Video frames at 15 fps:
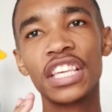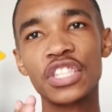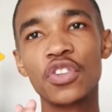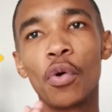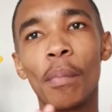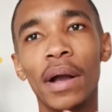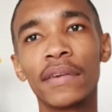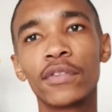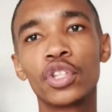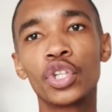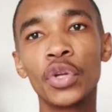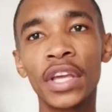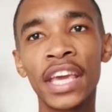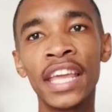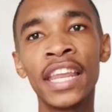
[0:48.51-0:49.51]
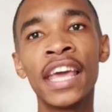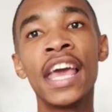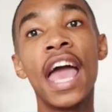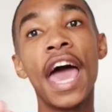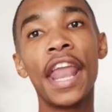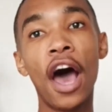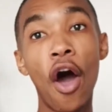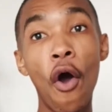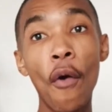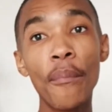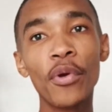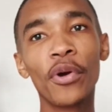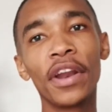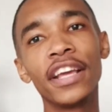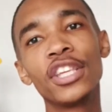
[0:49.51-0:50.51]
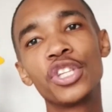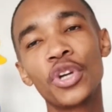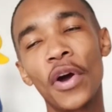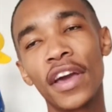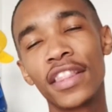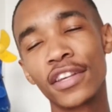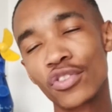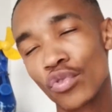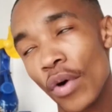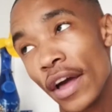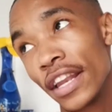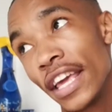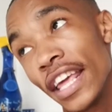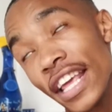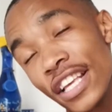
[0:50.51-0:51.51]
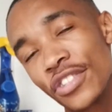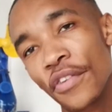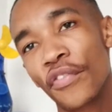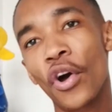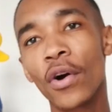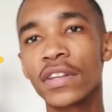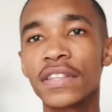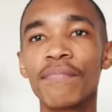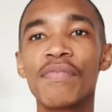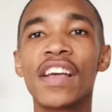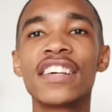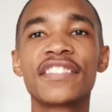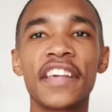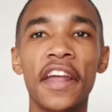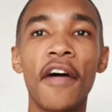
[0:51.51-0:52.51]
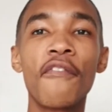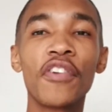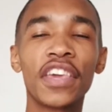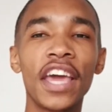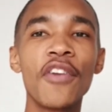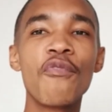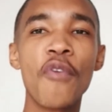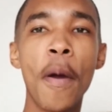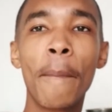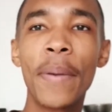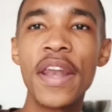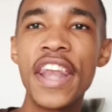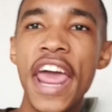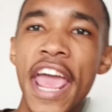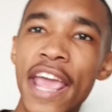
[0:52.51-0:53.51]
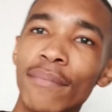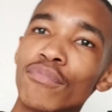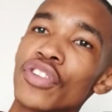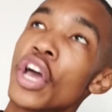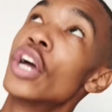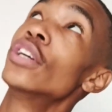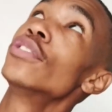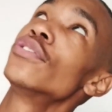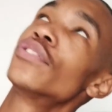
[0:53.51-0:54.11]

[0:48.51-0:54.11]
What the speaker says: Thank you so much for tuning in, and I hope you're gonna enjoy this one. It is, of course, South African rapper names.